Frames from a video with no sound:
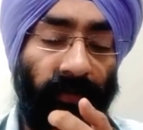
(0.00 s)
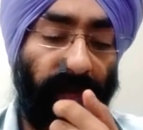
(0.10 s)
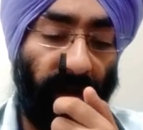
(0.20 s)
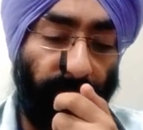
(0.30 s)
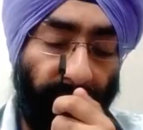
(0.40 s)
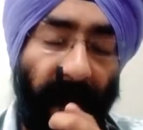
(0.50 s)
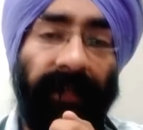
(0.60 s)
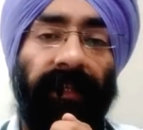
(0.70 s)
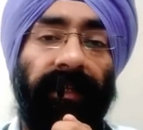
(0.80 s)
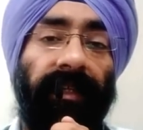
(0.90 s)
Now
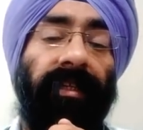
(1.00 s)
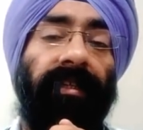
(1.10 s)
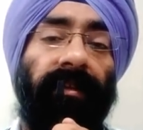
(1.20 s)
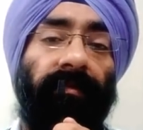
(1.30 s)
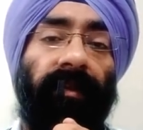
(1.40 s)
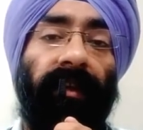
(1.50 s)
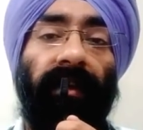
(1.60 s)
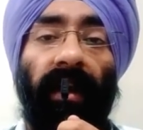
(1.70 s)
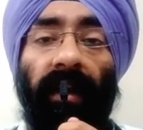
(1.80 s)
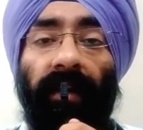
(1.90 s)
patch test is
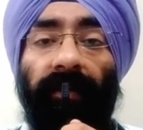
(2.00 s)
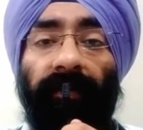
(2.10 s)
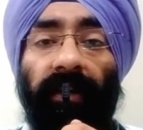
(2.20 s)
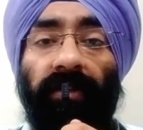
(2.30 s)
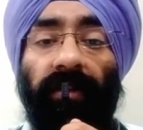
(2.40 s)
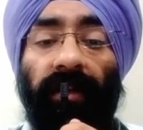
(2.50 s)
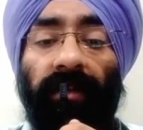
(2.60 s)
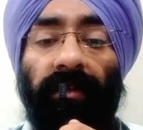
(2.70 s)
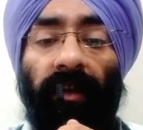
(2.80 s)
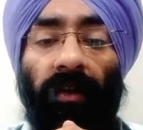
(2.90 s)
something which
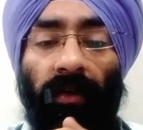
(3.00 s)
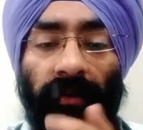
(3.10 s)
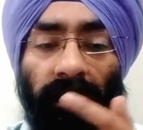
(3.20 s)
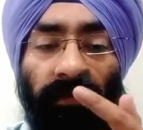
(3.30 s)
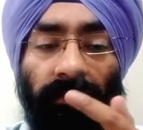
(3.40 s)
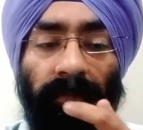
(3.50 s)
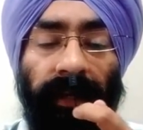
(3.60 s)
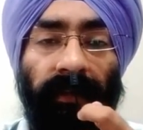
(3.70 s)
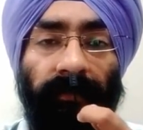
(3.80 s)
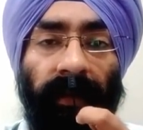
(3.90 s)
is a long-term
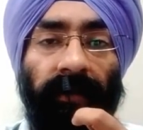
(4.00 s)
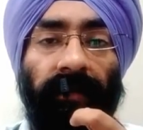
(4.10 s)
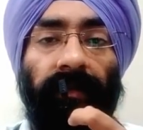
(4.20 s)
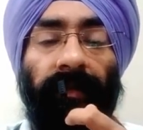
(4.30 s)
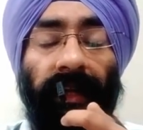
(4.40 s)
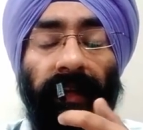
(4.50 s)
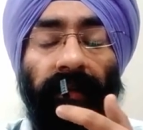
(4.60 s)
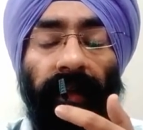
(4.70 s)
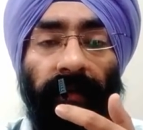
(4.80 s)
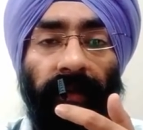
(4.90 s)
test,
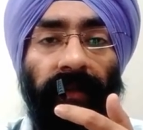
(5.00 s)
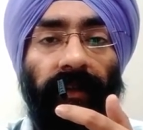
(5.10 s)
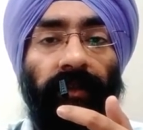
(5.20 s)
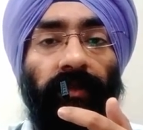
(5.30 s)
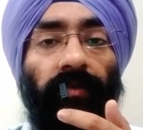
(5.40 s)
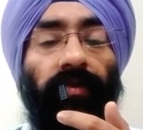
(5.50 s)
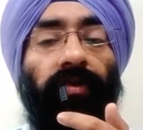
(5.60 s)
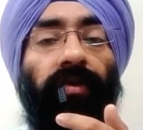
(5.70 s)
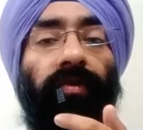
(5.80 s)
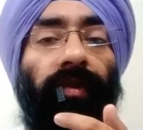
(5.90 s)
meaning it is
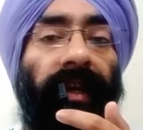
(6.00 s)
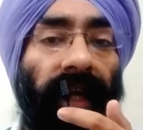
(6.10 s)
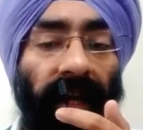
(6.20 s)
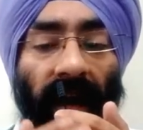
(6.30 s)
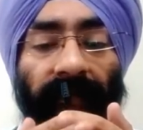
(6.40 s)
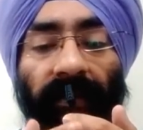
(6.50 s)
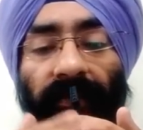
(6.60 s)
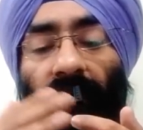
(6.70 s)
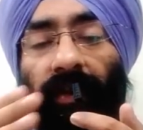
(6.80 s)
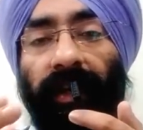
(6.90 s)
used to read after
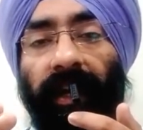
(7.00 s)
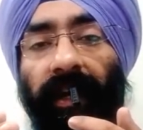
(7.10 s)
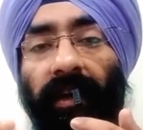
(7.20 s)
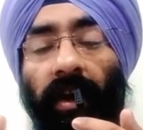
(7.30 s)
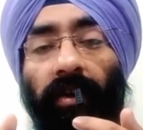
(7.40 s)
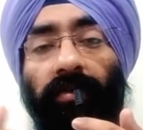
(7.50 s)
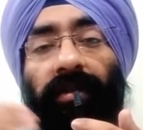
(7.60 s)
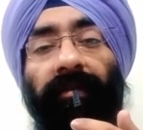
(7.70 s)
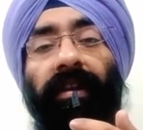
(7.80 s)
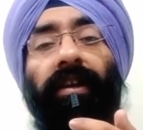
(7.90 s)
48 to
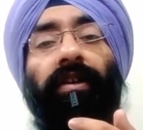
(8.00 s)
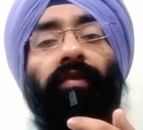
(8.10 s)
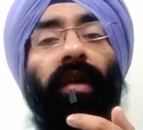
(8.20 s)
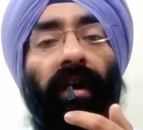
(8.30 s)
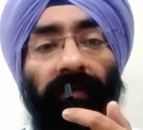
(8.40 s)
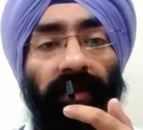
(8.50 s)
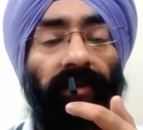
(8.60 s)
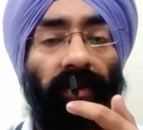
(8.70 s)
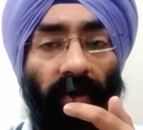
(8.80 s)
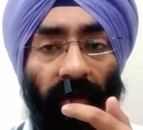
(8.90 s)
72
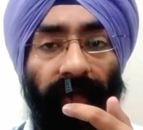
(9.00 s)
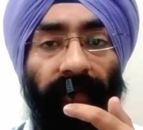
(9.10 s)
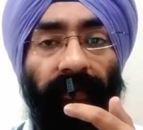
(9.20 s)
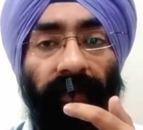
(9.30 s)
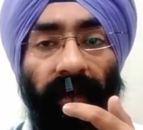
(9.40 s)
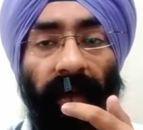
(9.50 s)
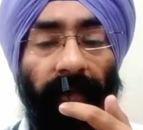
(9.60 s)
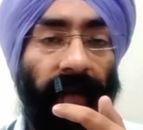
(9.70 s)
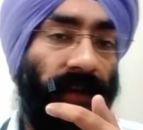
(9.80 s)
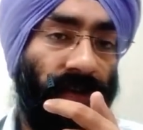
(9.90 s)
hours of the
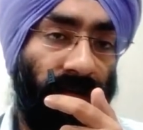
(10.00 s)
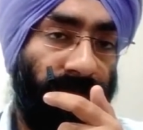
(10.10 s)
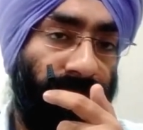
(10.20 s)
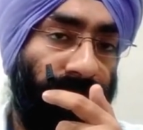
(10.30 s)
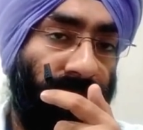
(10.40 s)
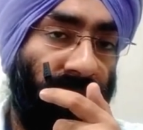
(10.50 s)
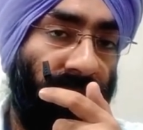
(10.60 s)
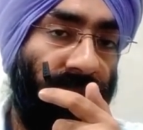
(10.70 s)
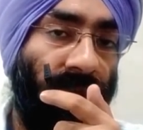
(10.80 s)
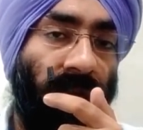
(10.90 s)
application,
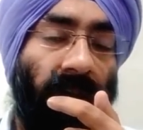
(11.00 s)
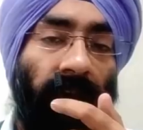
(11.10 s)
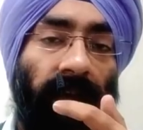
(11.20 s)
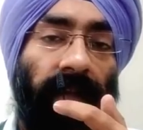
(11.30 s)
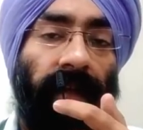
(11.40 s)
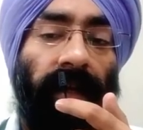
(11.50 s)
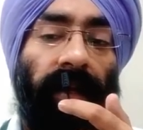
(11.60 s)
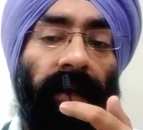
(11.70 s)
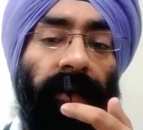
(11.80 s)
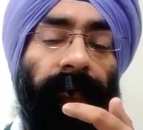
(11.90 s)
right?
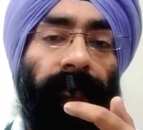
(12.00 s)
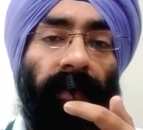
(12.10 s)
The